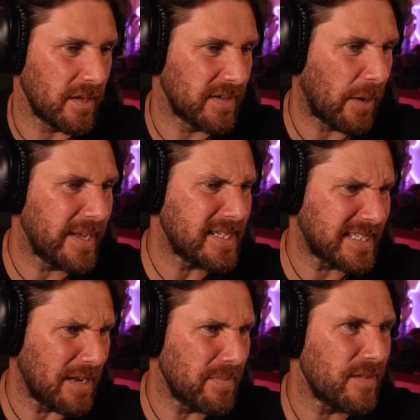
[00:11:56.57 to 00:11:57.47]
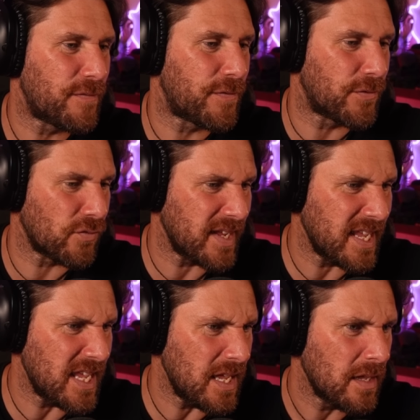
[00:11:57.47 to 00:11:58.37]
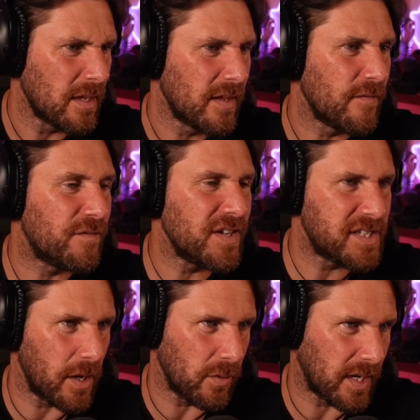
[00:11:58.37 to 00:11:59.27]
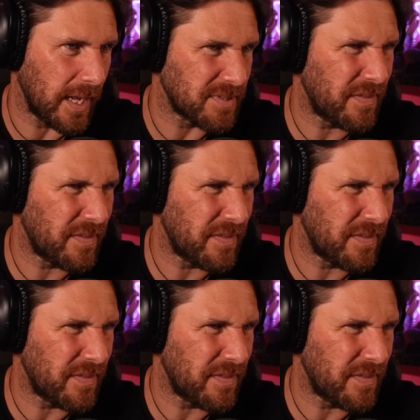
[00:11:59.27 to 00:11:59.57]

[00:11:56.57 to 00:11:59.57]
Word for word: Now, he sent me three video clips.